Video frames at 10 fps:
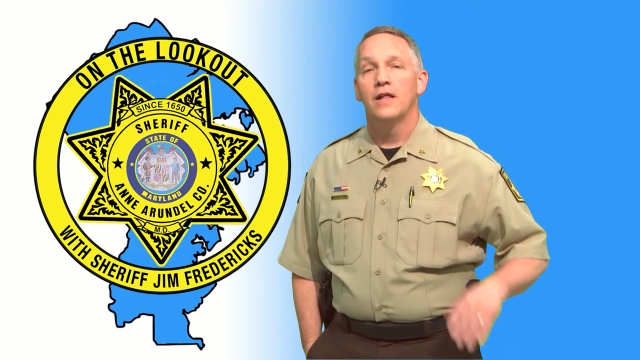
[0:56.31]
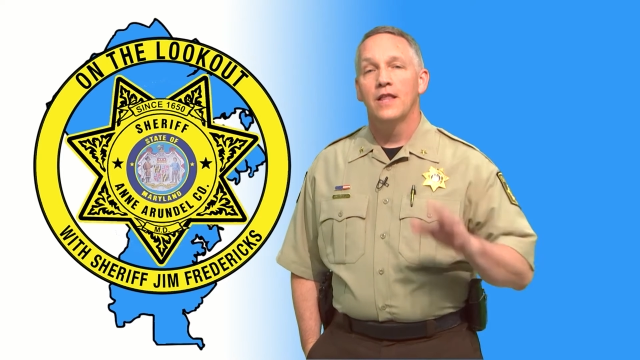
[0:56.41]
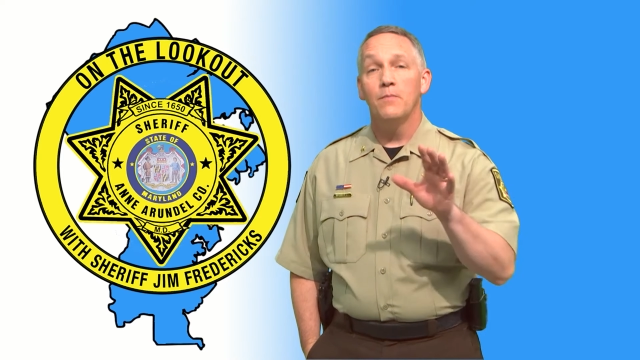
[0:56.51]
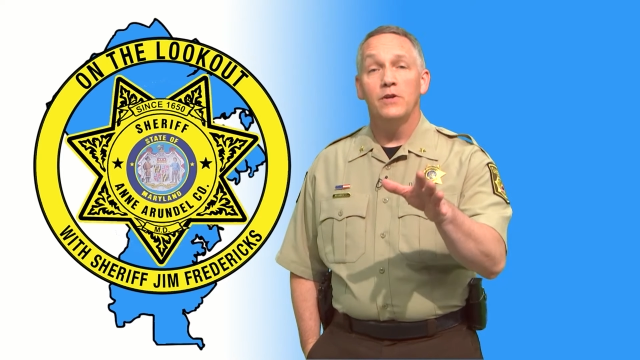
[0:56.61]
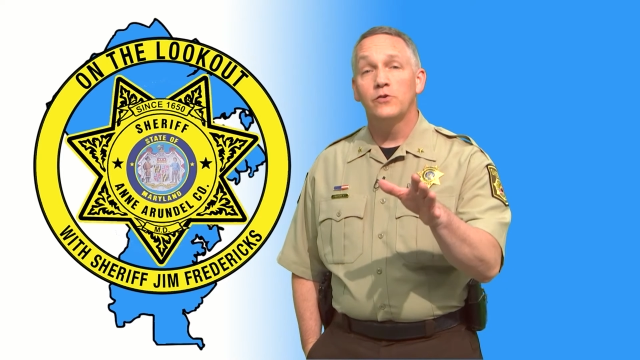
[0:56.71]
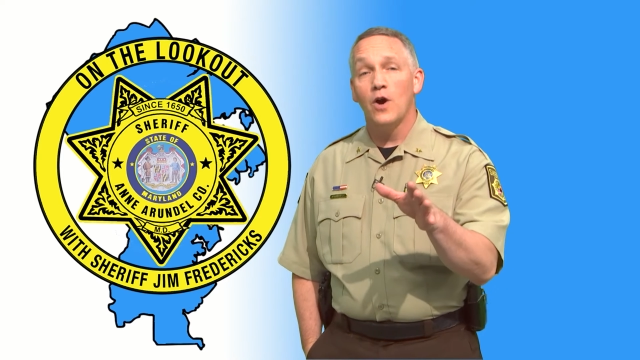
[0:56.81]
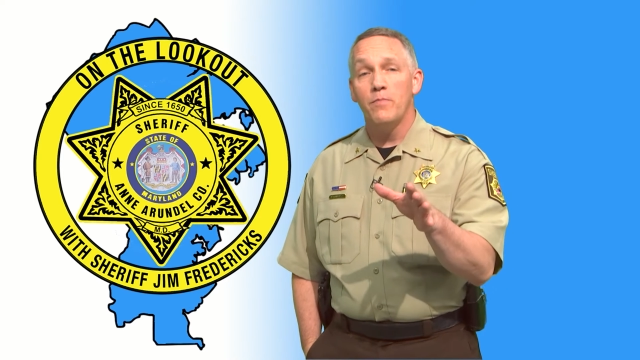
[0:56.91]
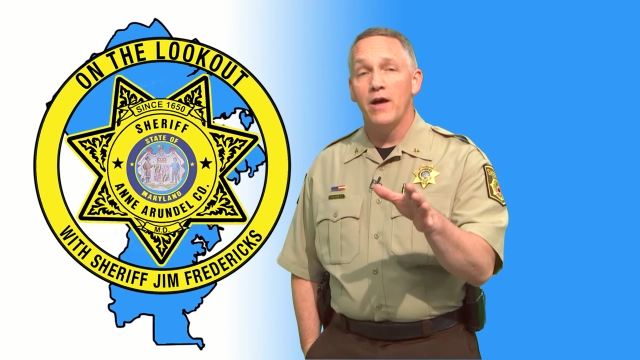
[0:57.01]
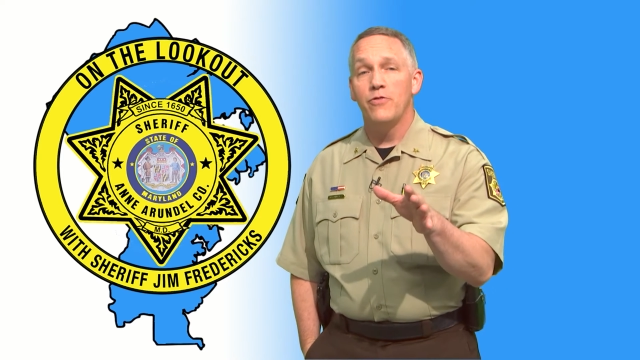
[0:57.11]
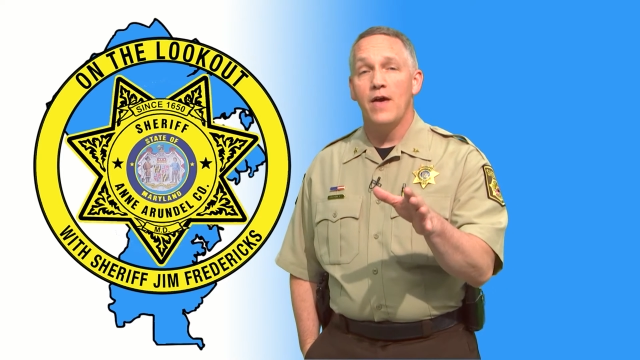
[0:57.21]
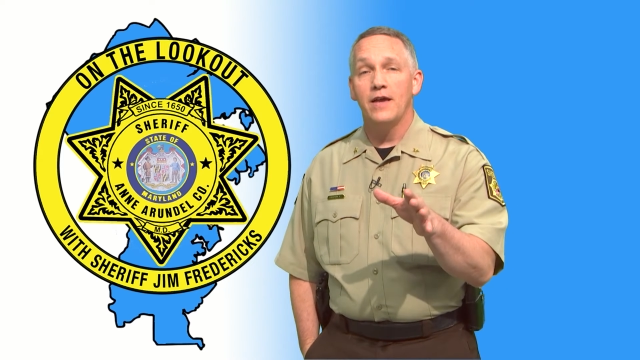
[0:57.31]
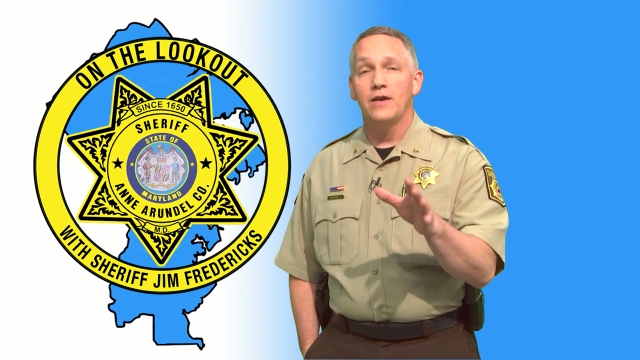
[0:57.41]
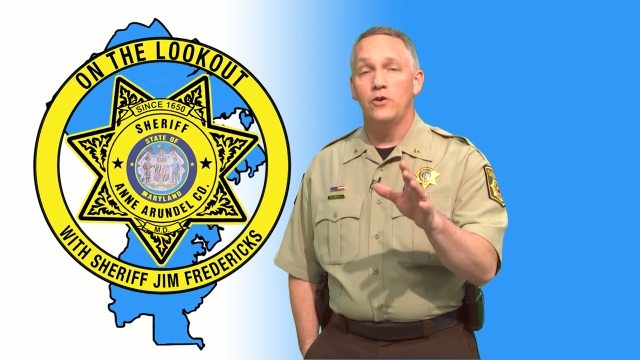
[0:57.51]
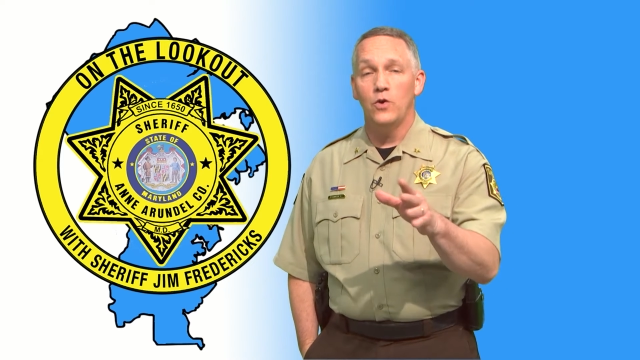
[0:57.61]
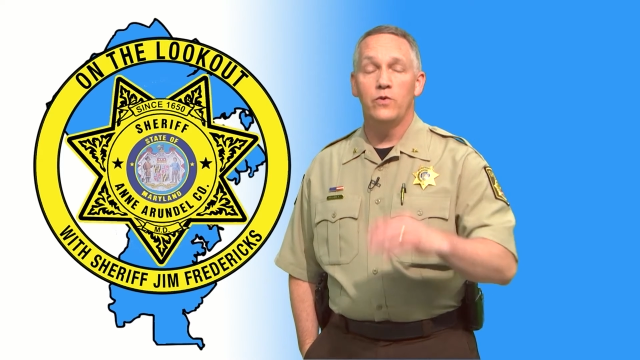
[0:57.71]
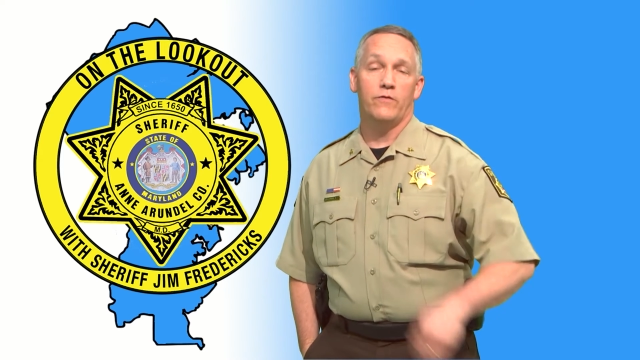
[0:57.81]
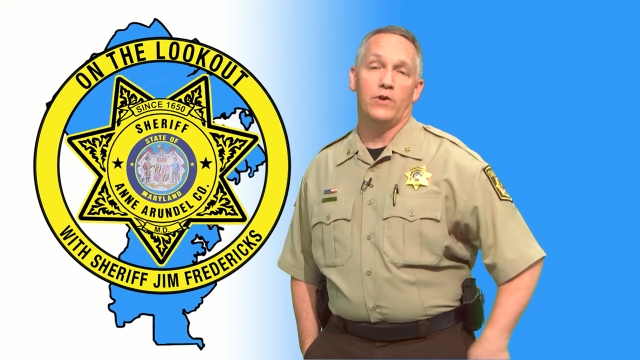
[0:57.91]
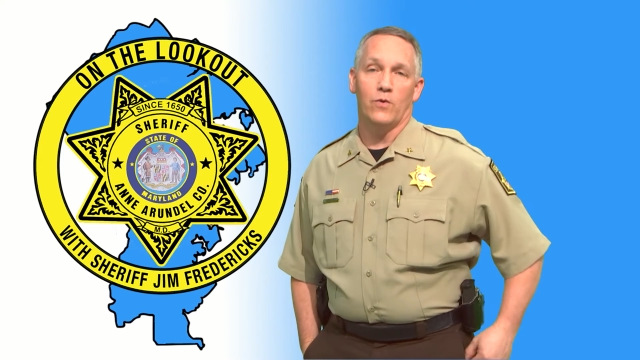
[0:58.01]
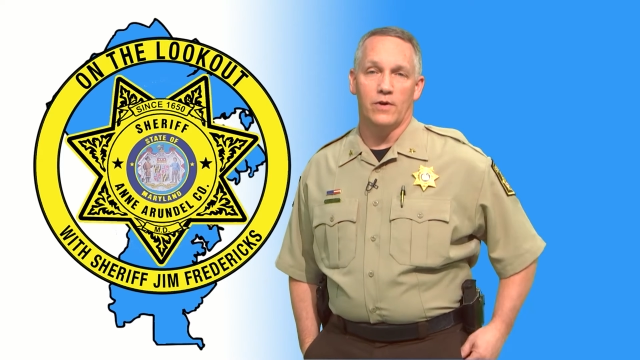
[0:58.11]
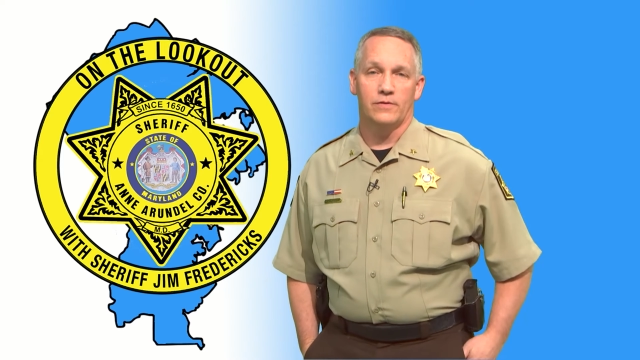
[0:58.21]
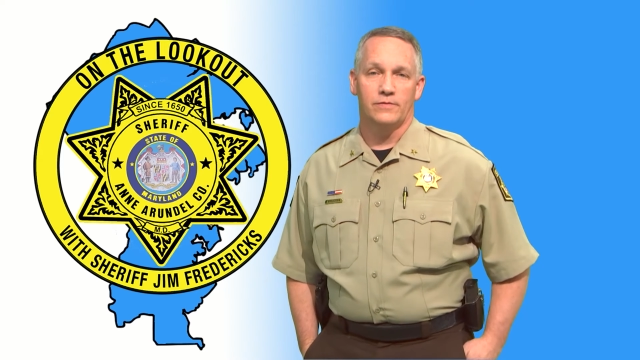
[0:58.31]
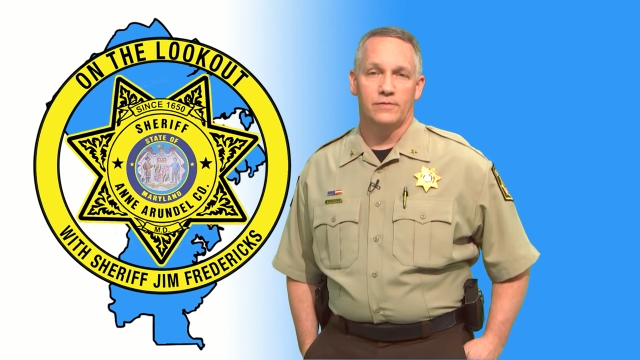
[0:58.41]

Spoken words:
Let me start by thanking you, the viewer.